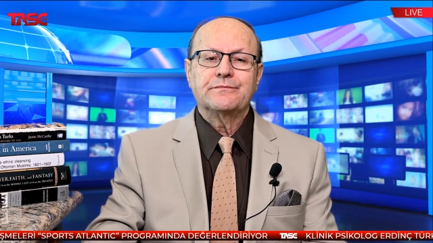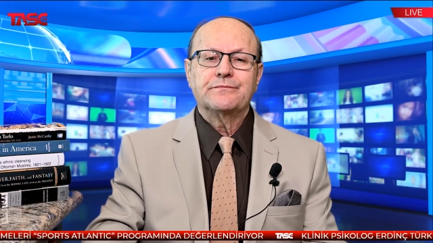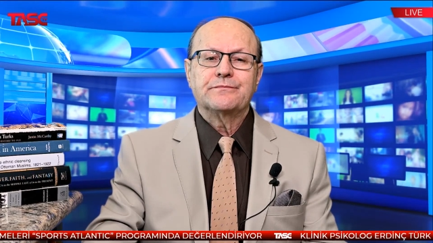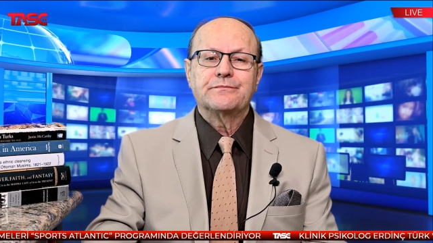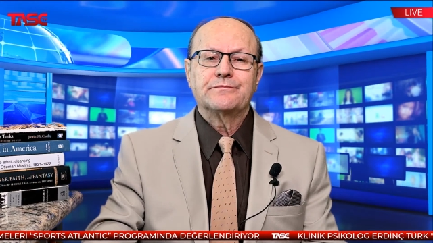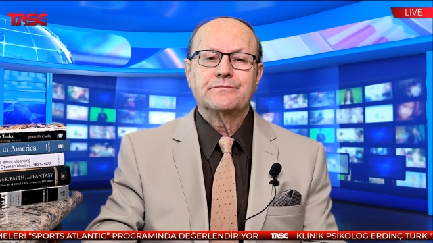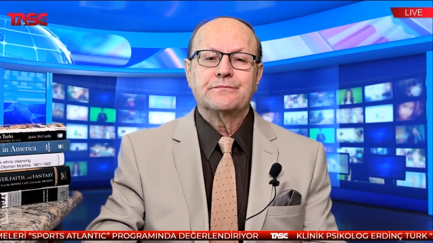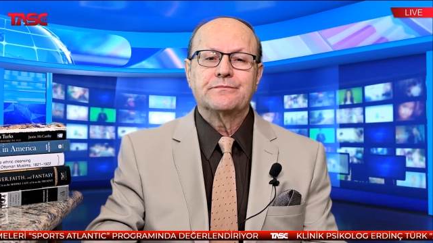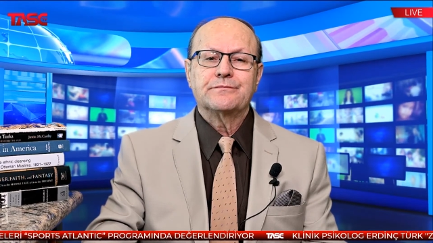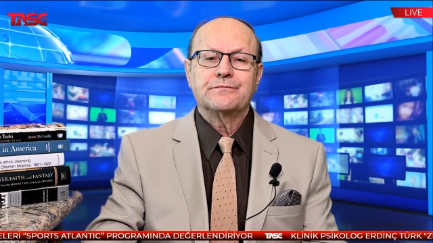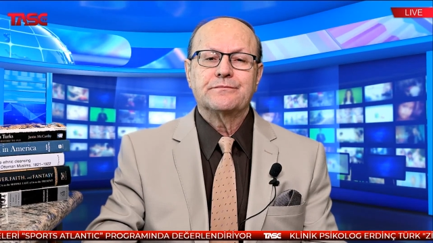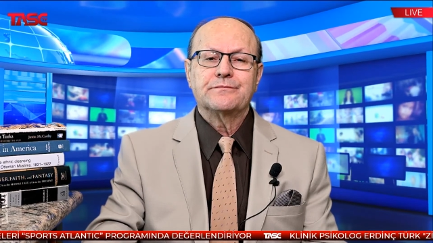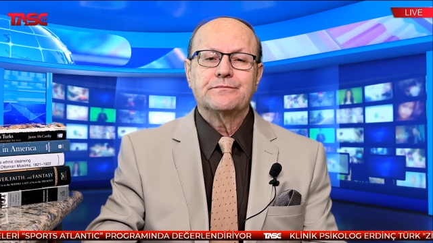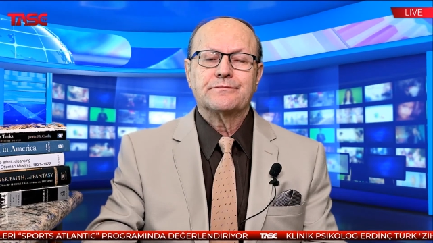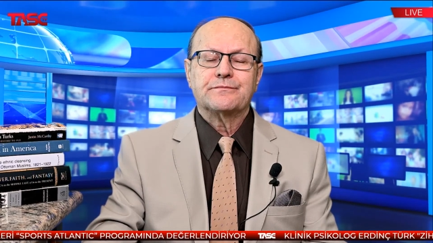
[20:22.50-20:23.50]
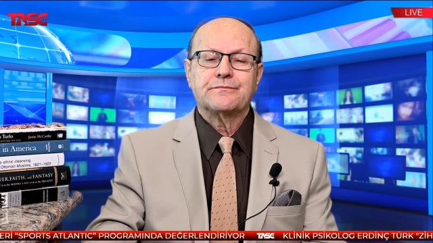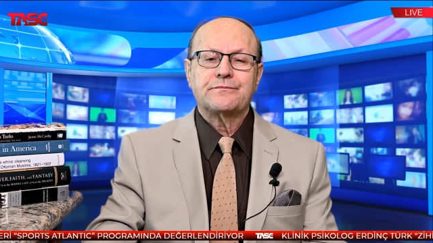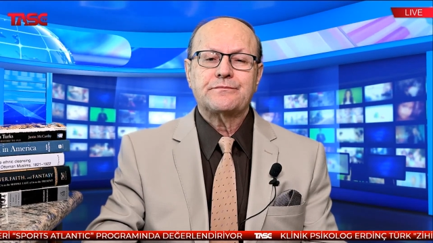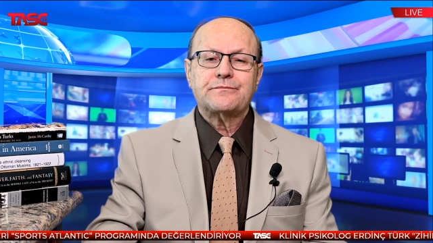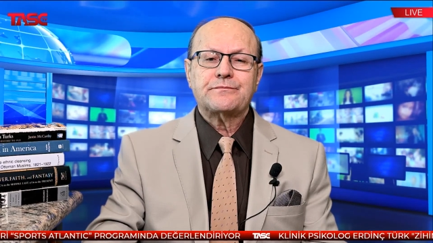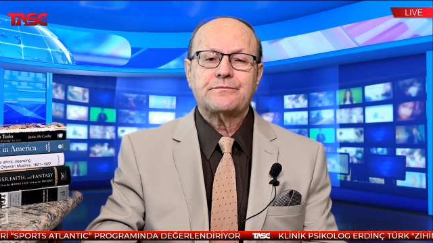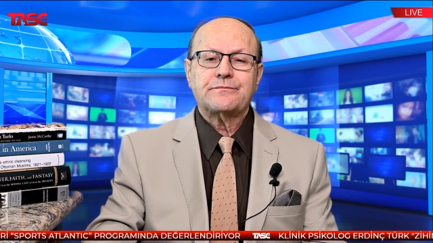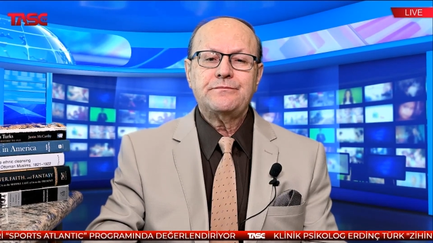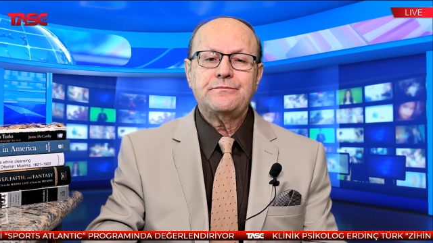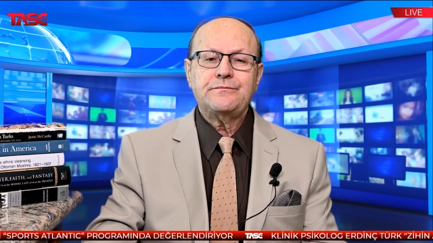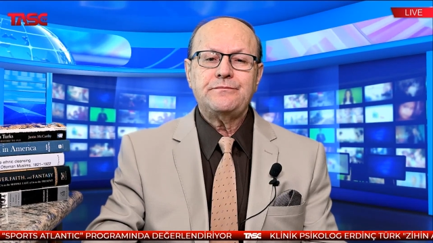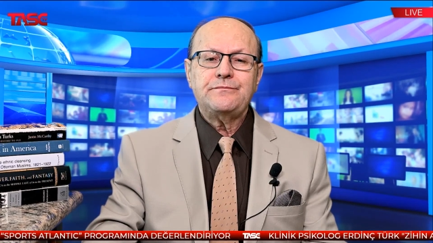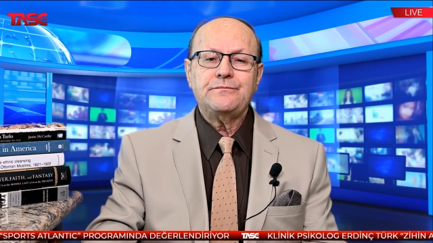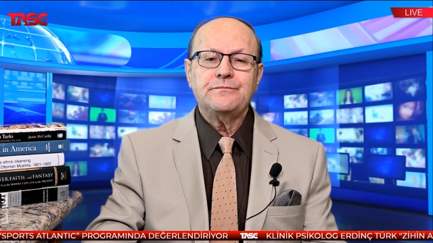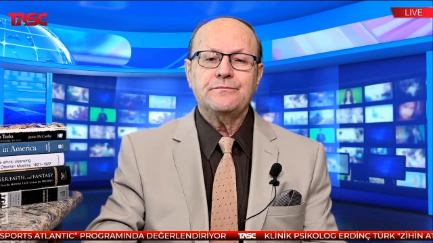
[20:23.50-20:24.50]

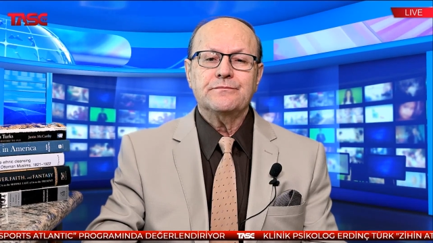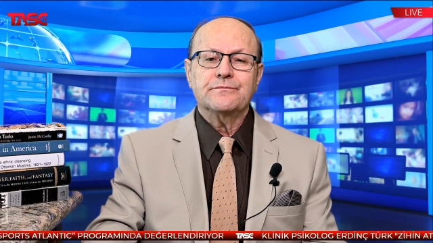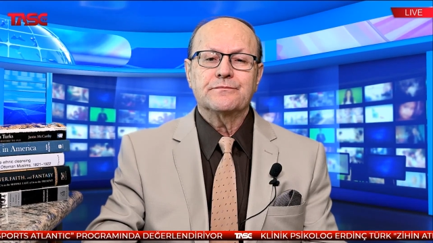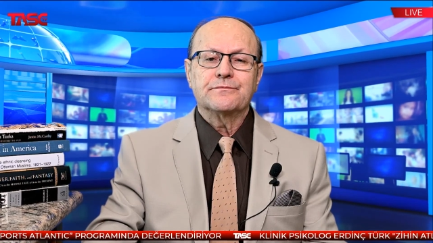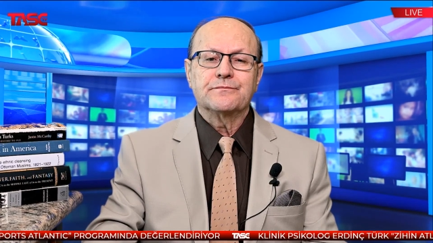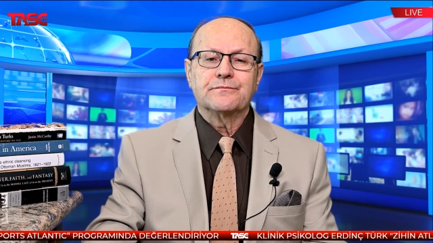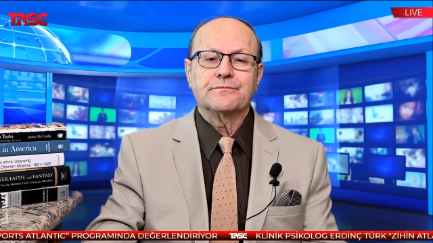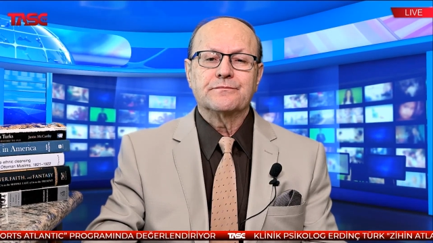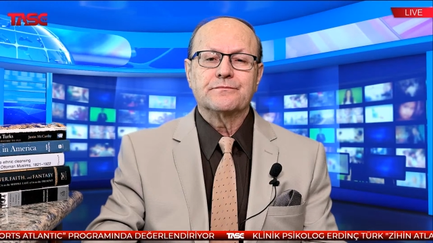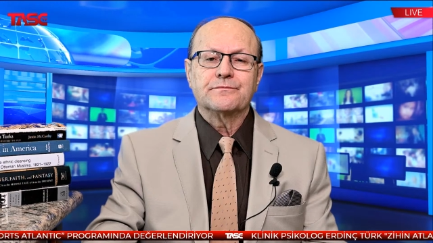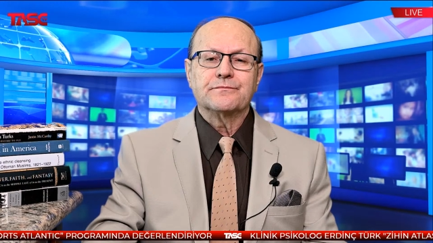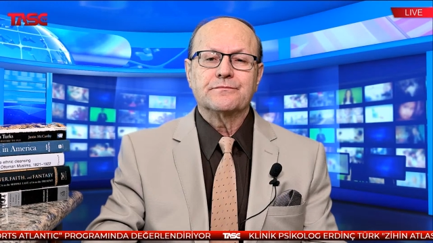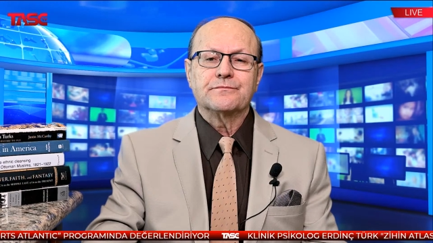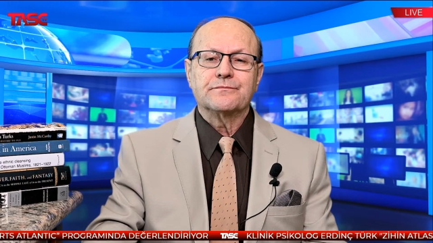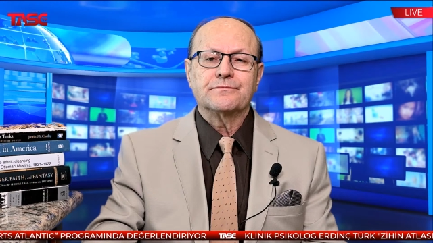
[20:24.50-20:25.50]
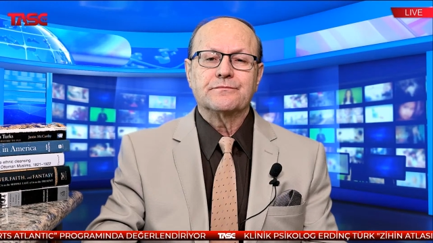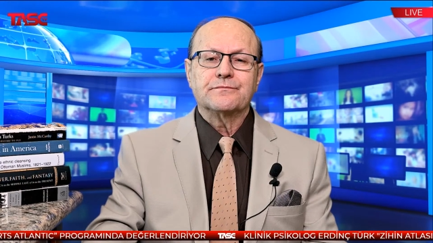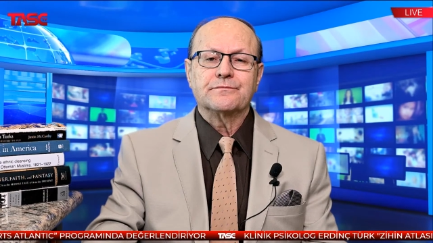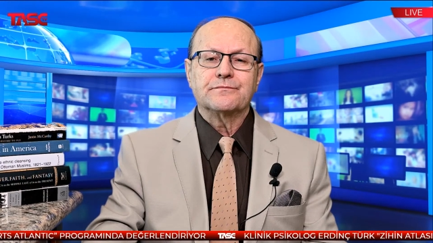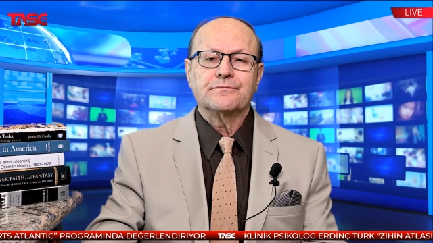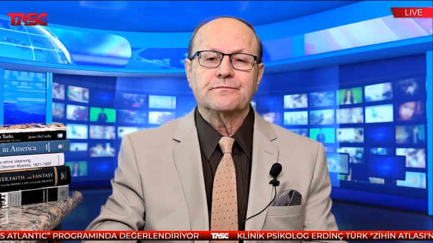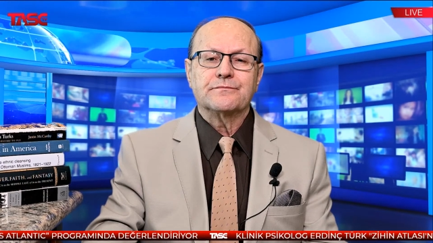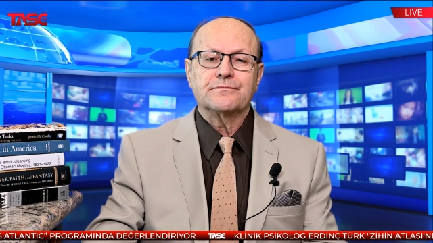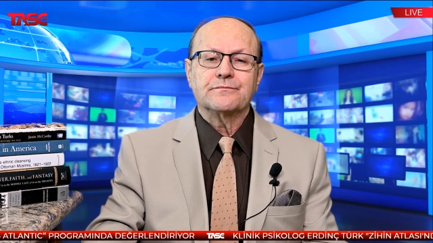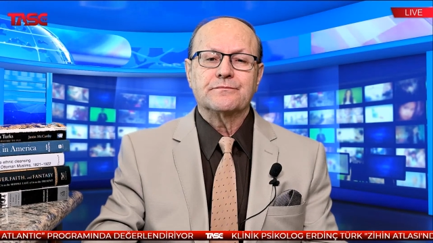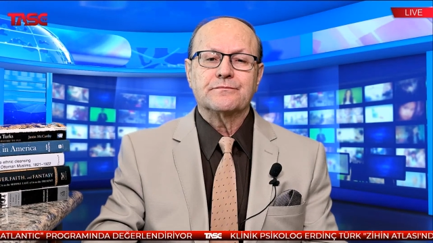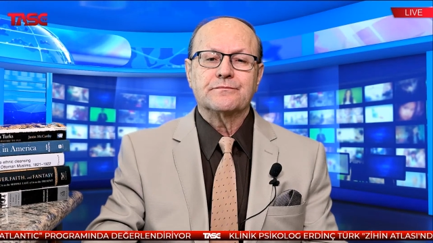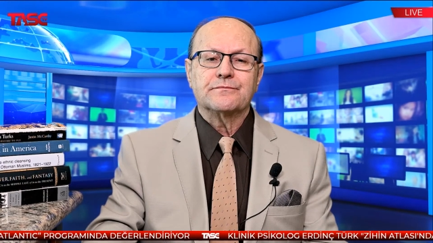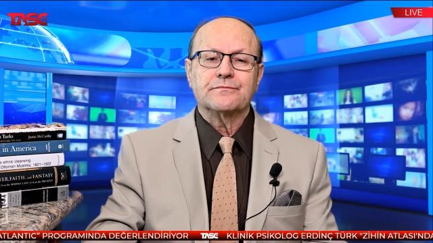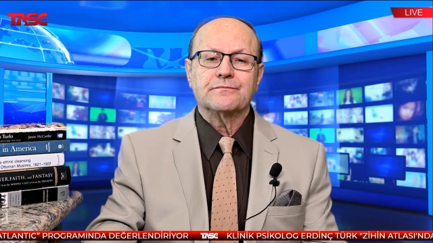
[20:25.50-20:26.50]
Nobody speaks.